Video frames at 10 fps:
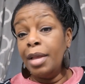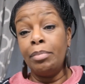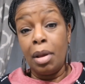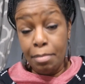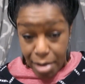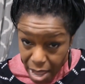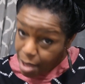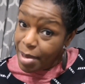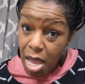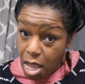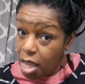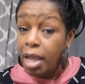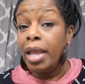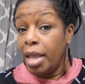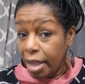But baby,
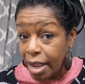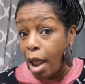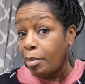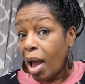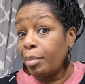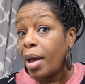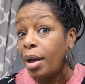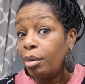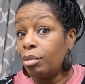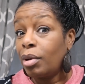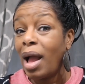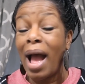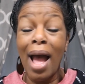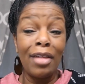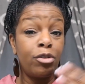he got Pow Pow.
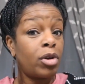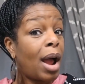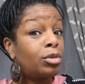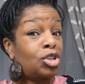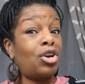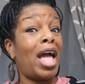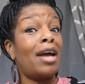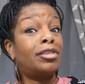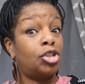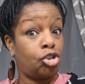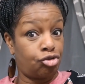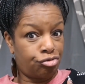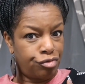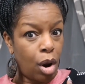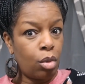I thought I was gonna have a
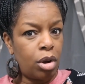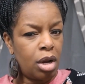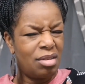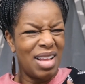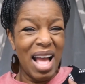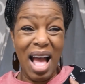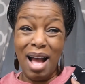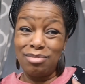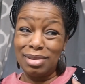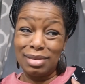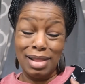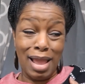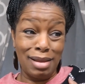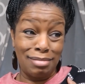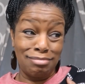stroke. I was
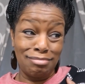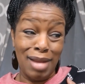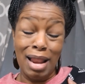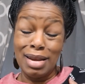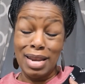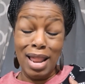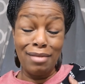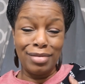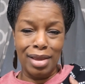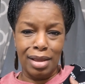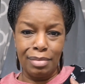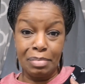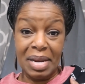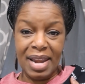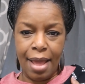like, love you,
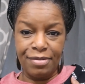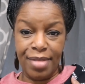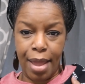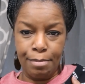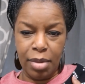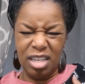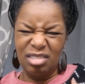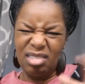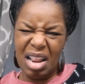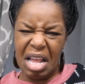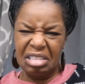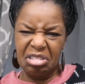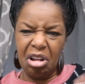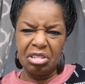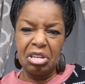but not that much. Did I
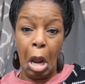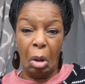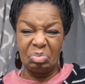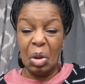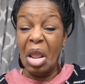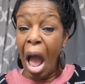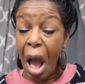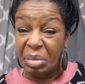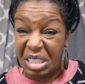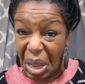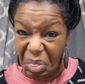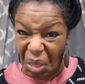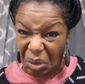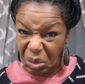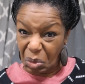start, you know, yeah, I'm gonna take
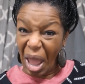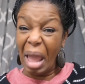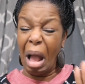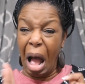things away.